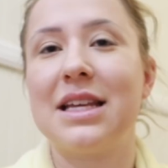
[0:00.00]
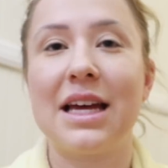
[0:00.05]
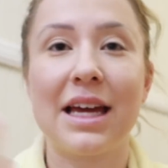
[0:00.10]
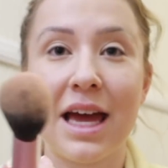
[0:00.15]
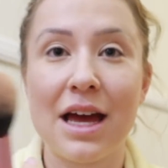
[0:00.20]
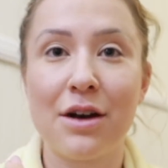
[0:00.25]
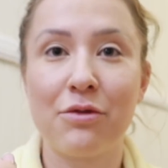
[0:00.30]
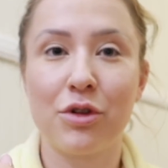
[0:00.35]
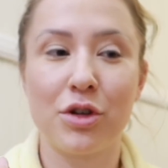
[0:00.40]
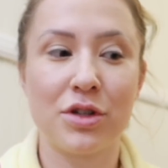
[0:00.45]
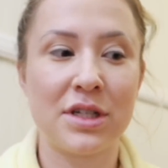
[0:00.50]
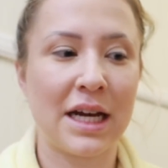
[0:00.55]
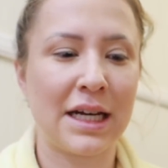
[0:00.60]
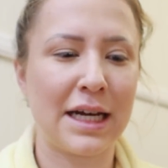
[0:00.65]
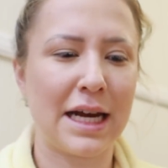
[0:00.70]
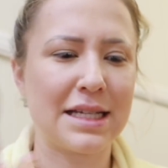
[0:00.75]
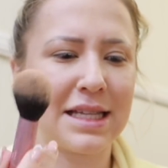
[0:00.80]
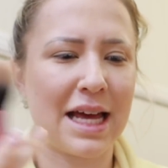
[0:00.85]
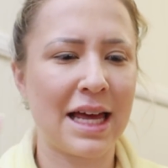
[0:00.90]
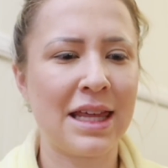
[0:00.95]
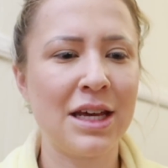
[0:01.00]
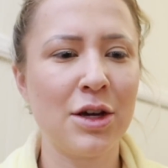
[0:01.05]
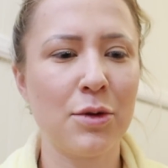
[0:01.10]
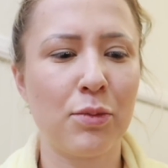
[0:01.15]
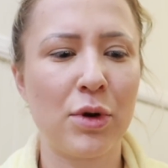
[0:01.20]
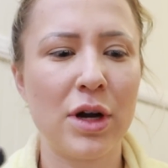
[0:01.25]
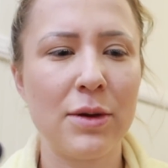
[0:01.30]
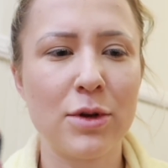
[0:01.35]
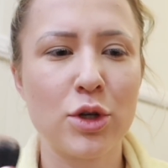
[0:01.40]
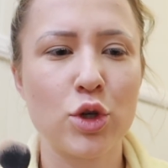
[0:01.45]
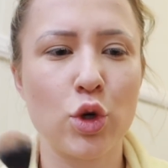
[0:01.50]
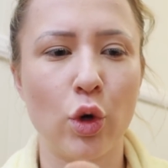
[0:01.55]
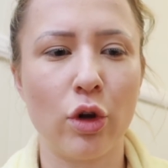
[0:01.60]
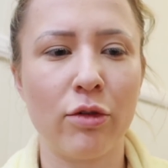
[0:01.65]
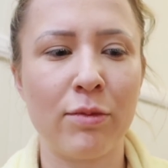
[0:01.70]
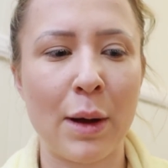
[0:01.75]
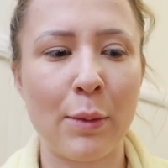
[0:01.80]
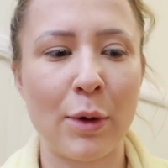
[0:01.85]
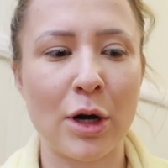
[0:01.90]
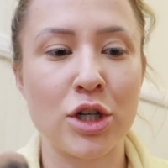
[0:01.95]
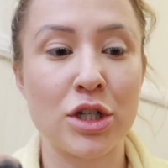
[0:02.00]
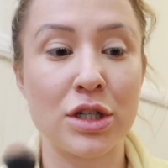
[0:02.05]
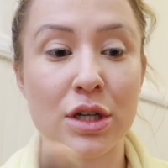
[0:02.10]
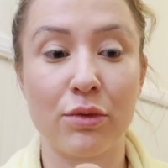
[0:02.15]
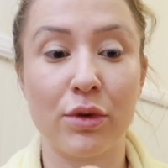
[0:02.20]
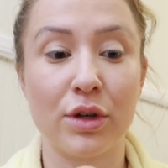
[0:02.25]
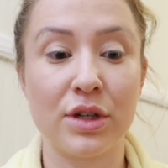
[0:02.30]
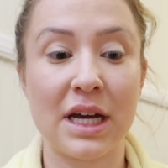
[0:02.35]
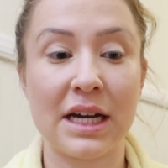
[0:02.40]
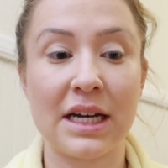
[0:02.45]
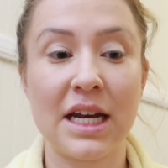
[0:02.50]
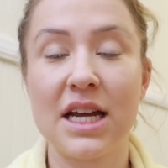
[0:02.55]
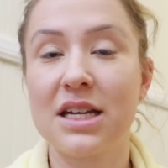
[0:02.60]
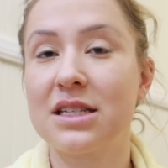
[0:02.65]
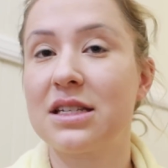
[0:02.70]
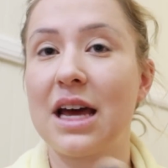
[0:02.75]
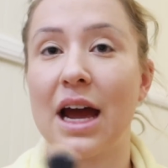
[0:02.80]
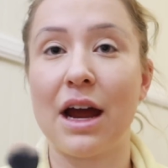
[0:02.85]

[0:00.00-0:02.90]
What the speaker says: Again, Real Techniques. I think pretty much all of my brushes are Real Techniques.